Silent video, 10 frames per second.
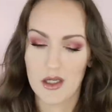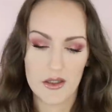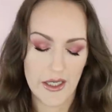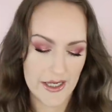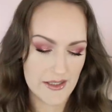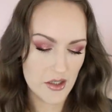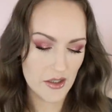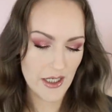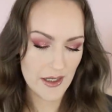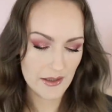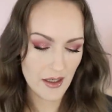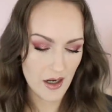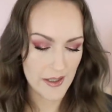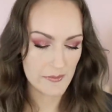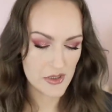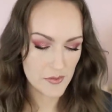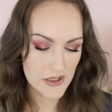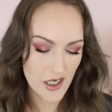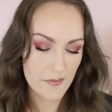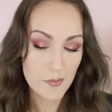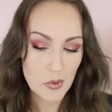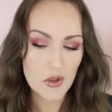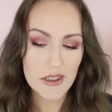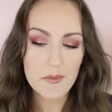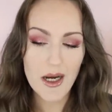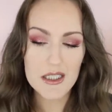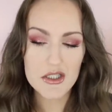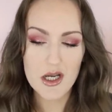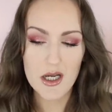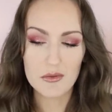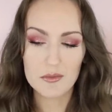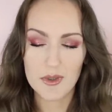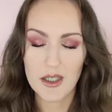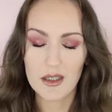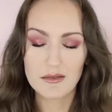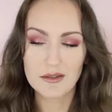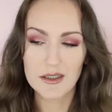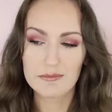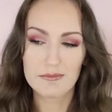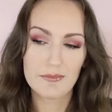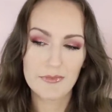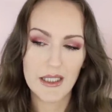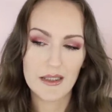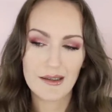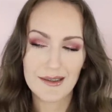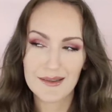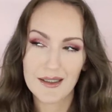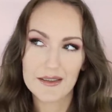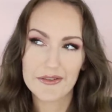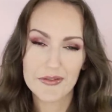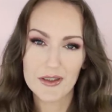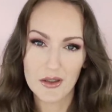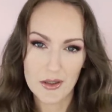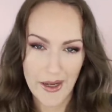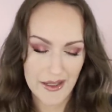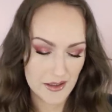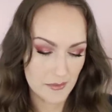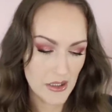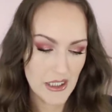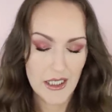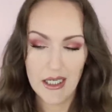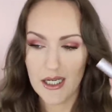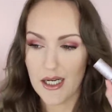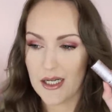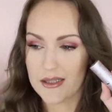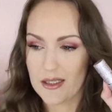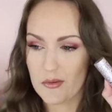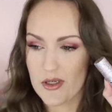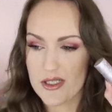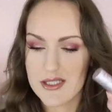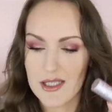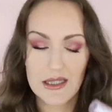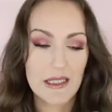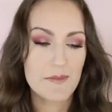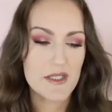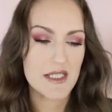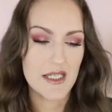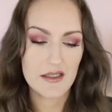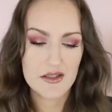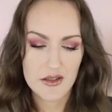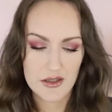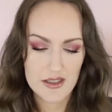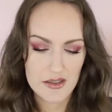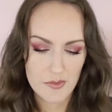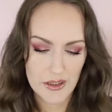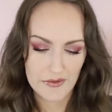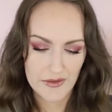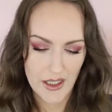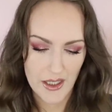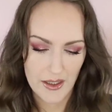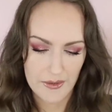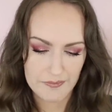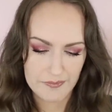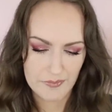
Okay, so the other items, which I pretty much, I, I'll admit, I kind of forgot about them. Uh, there was a lipstick, so this is one of their,